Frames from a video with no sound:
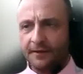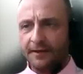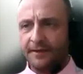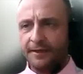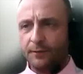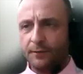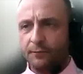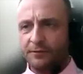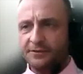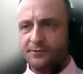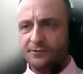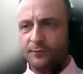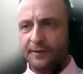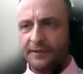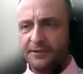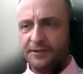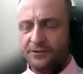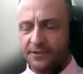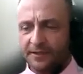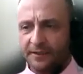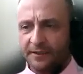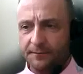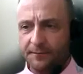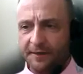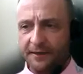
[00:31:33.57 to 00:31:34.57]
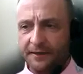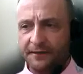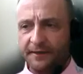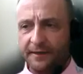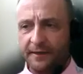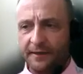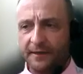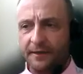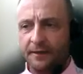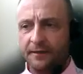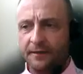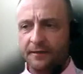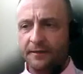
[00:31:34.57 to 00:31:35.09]
And there was one gentleman
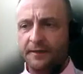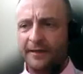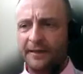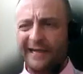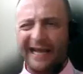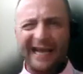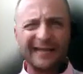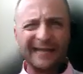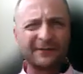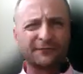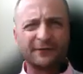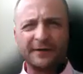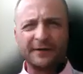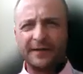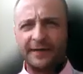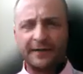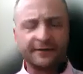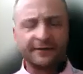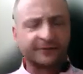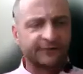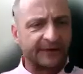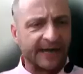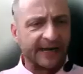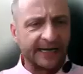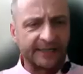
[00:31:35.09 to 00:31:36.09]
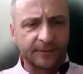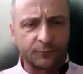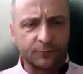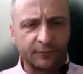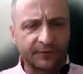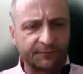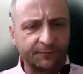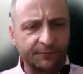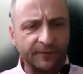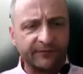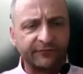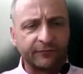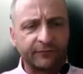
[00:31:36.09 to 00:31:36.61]
there he hadn't really interacted
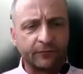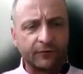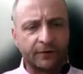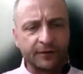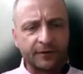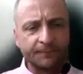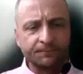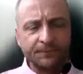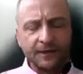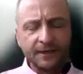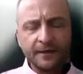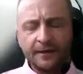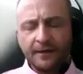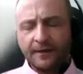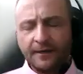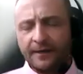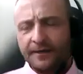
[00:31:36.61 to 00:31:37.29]
with before.